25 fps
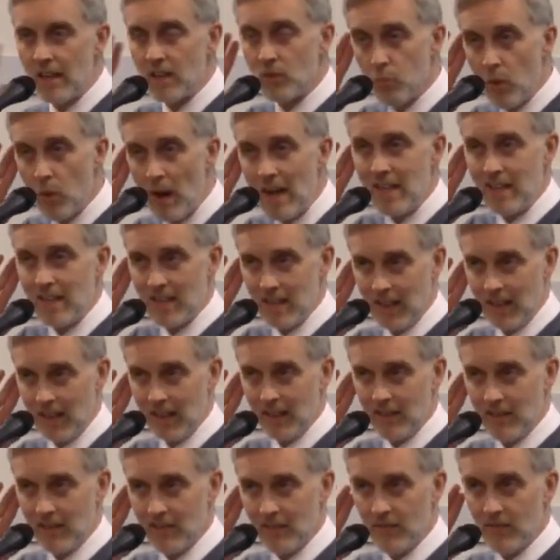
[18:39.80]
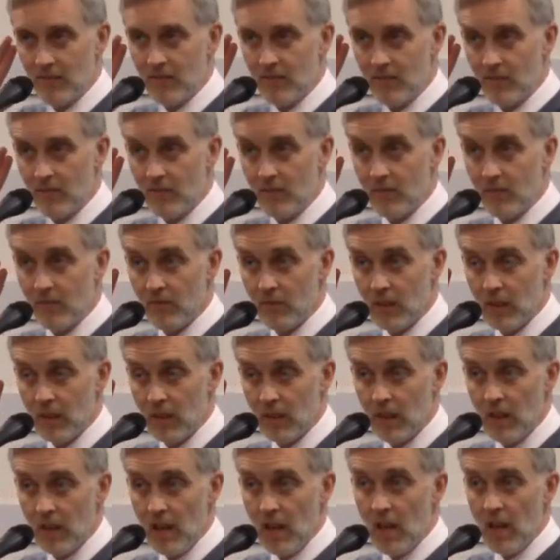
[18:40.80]
He's waiting.
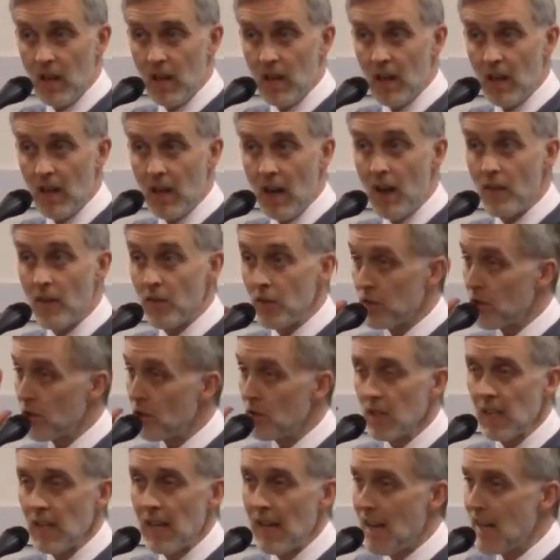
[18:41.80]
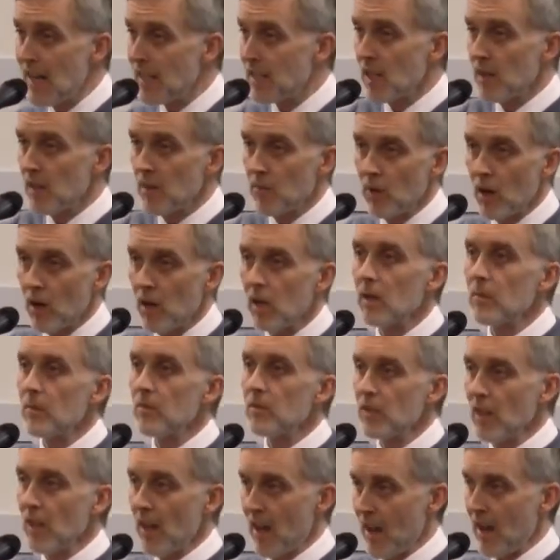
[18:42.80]
And as soon as he hears that the
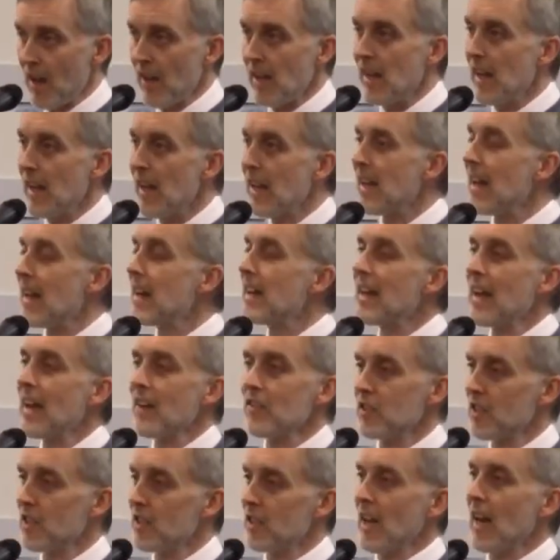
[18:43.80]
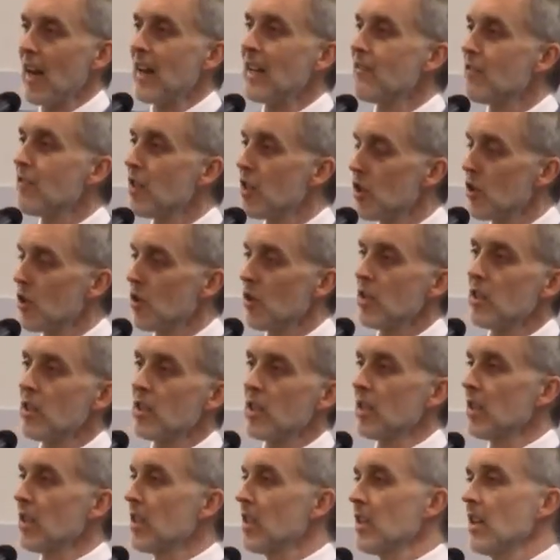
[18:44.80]
bridegroom is there, he announces it and he
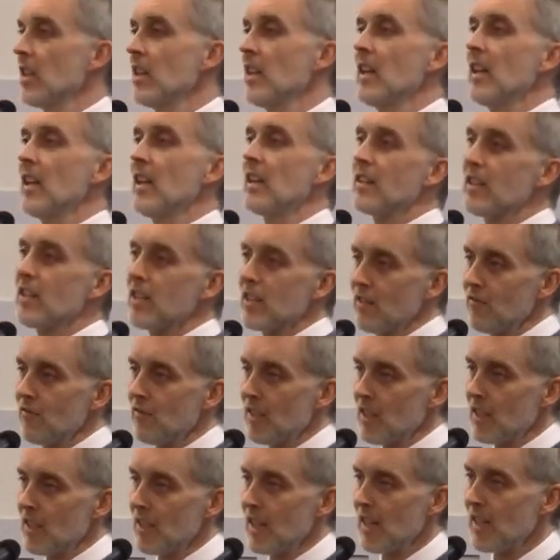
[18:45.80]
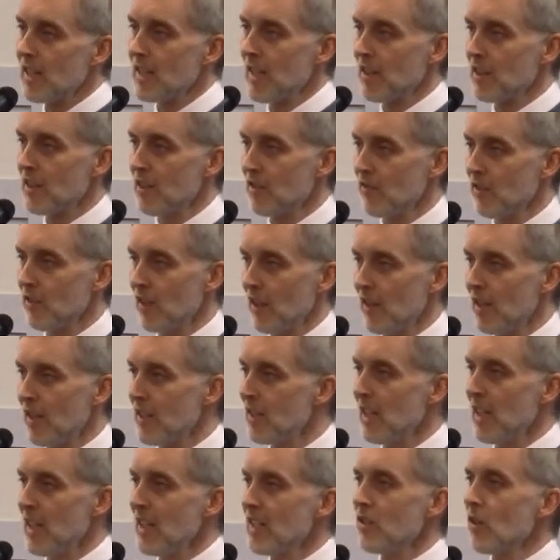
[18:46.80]
rejoices and he's recedes out of view.
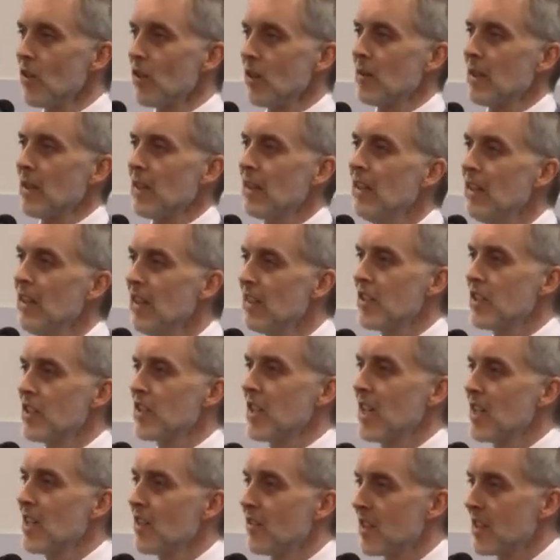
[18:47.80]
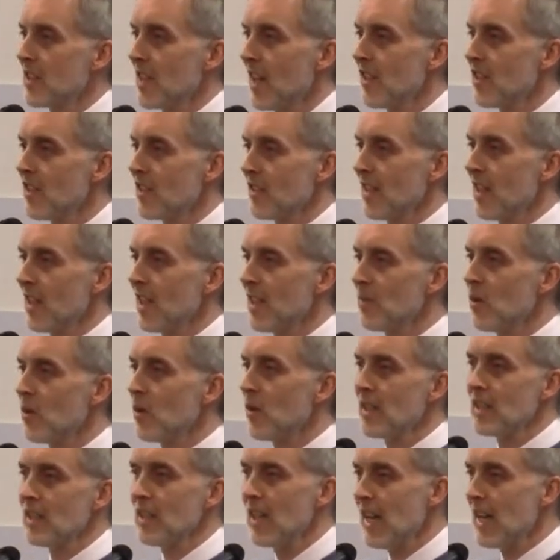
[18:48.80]
He's not going to be the center of attention
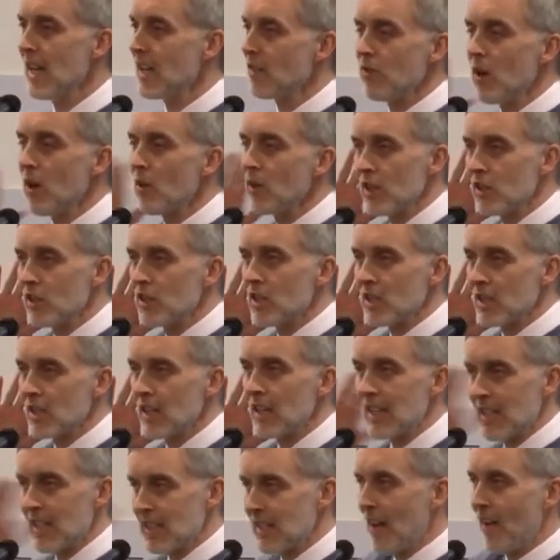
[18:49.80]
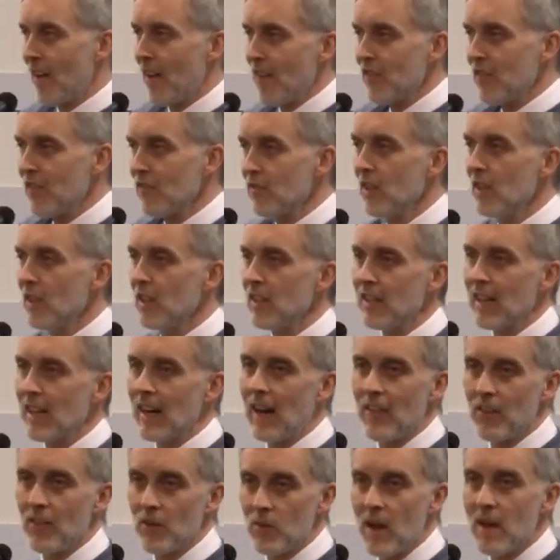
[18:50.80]
anymore. His role is just to listen out and
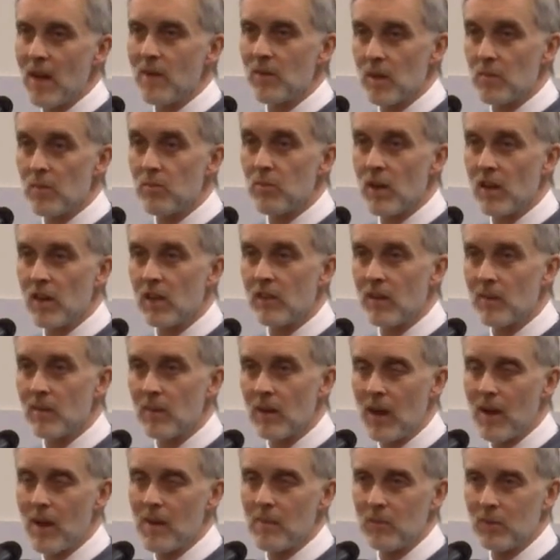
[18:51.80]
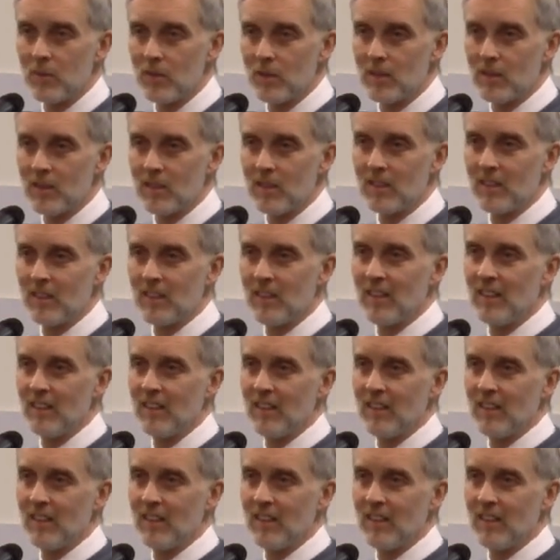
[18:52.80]
get out of the way when the bridegroom comes.